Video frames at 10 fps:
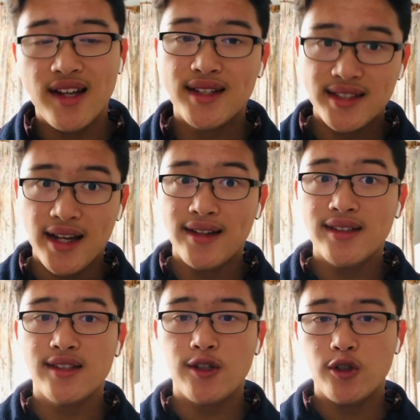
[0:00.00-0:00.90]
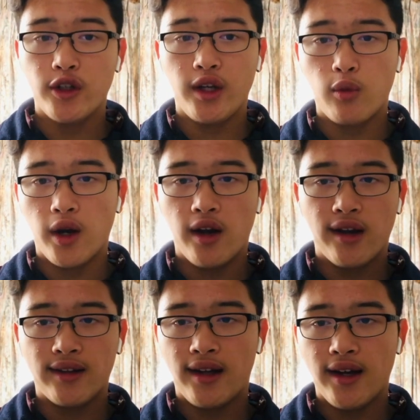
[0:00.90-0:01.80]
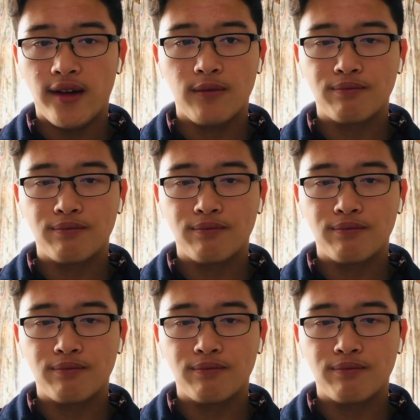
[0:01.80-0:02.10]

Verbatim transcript: Santa's usually wearing like